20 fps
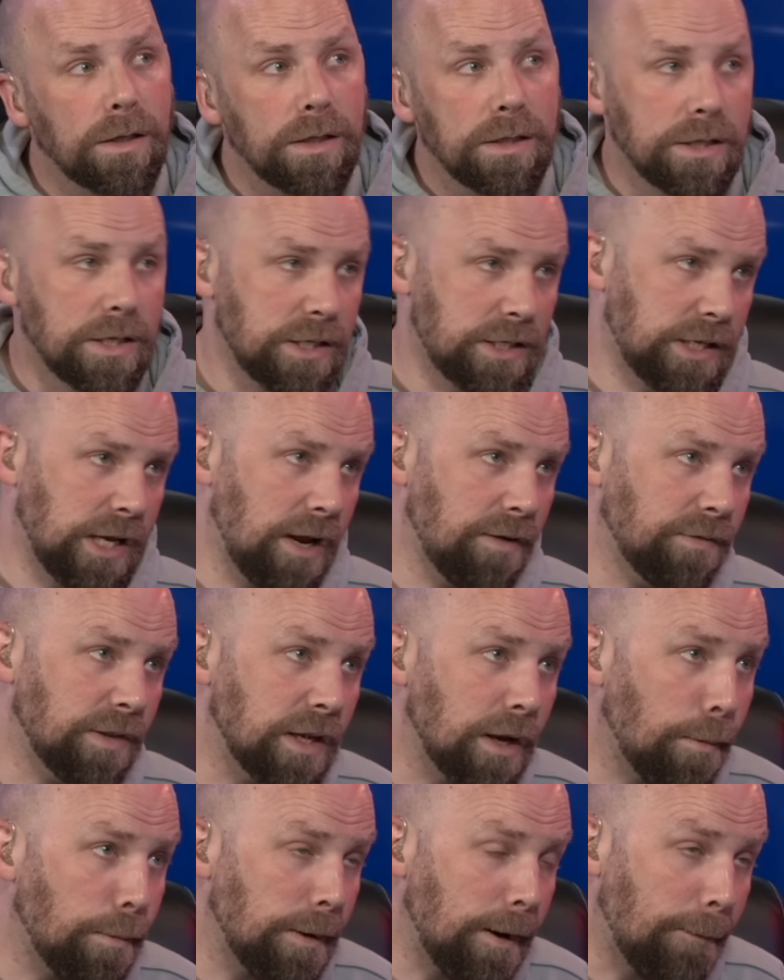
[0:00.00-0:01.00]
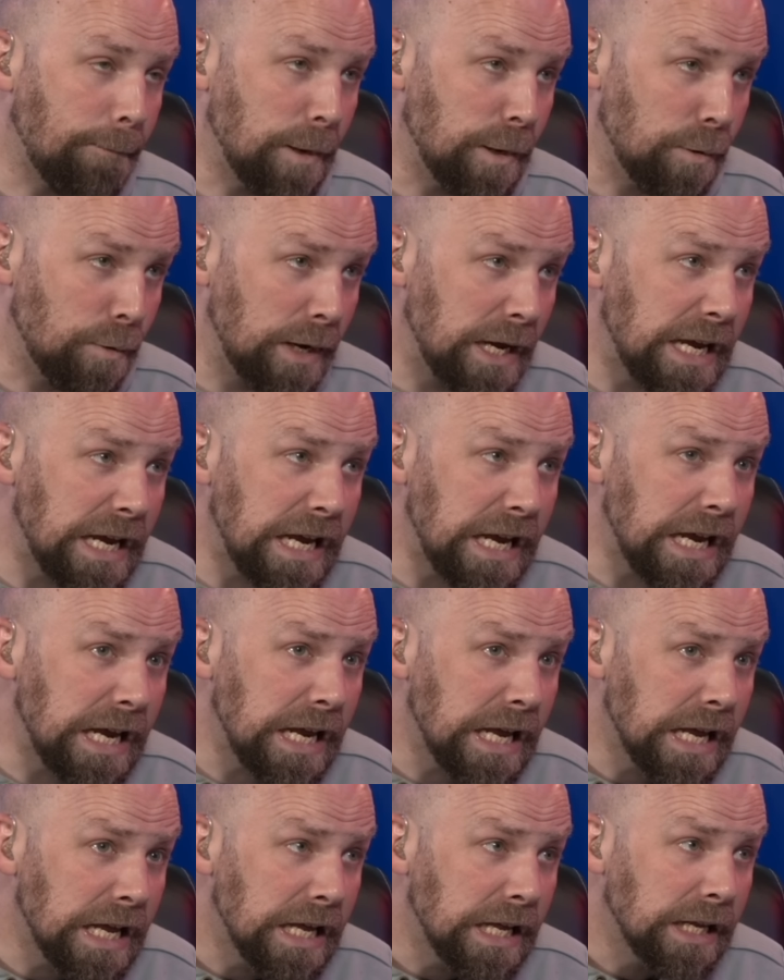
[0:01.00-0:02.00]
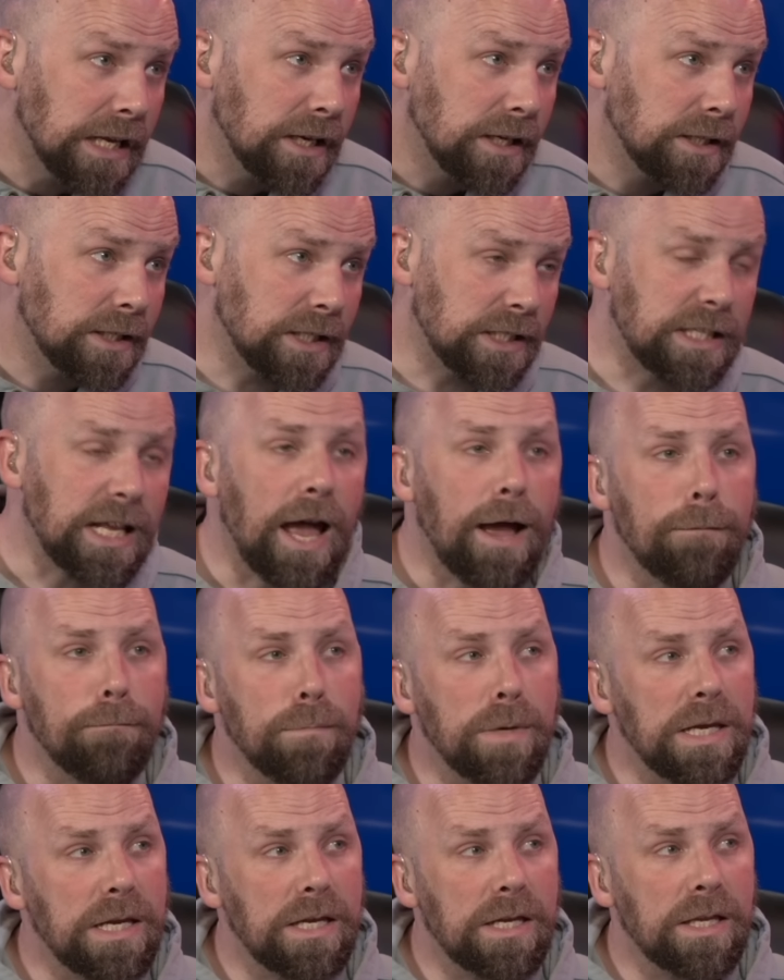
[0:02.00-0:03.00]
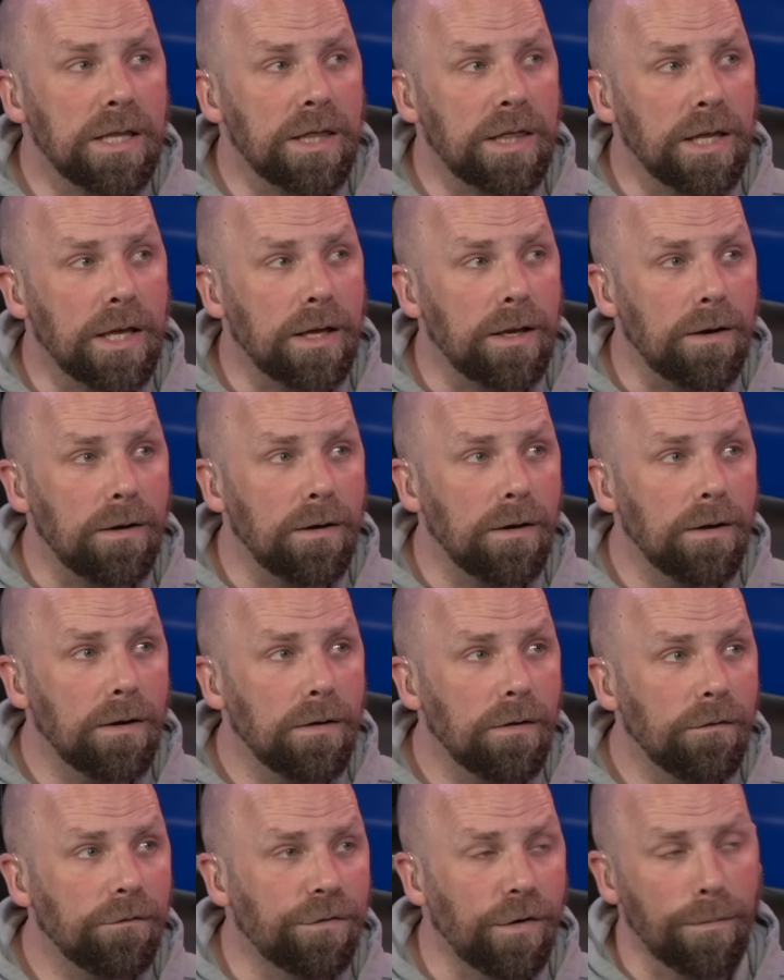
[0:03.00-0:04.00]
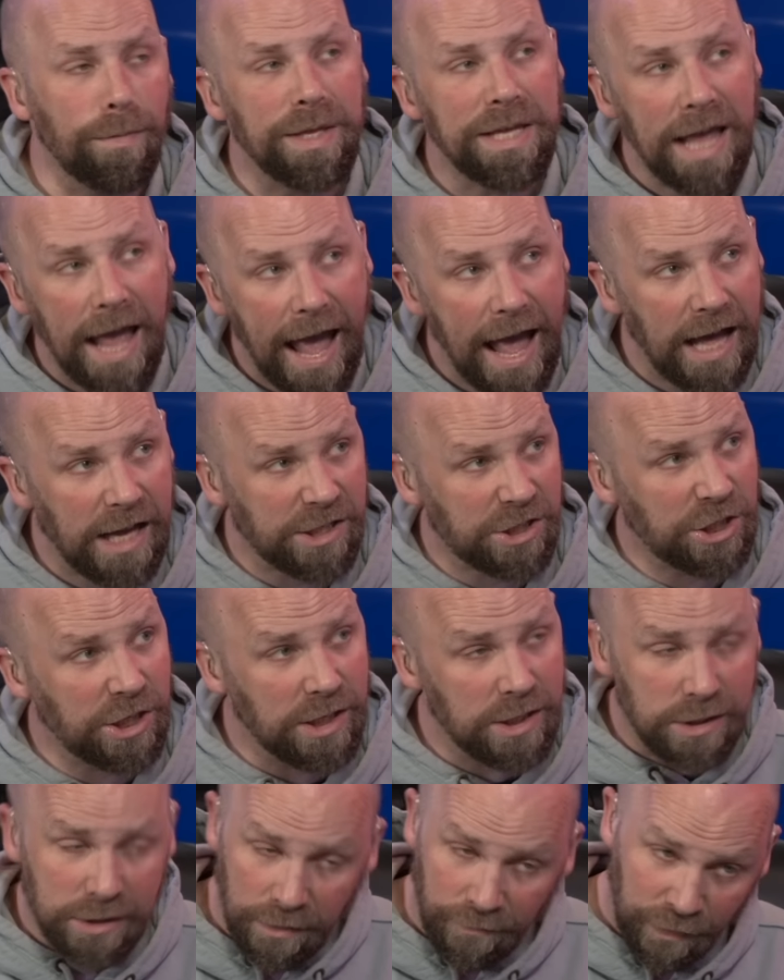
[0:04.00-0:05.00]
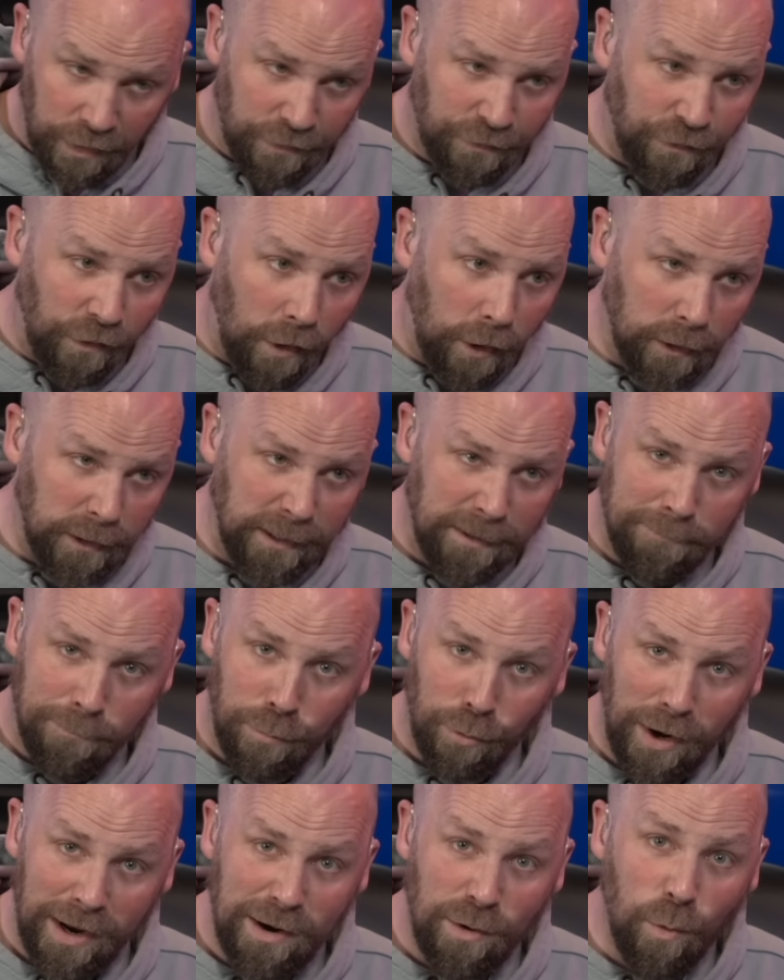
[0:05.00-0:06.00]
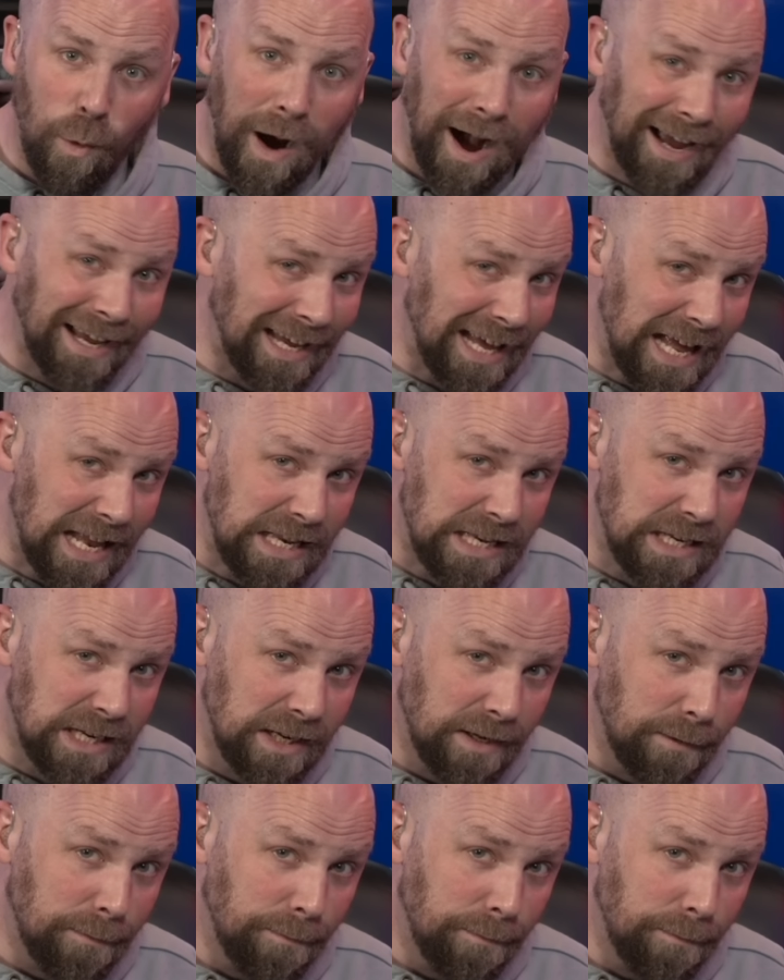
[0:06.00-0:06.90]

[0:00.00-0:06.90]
to save the WWE? Does that mean that from the ashes of the fallen Bray Wyatt,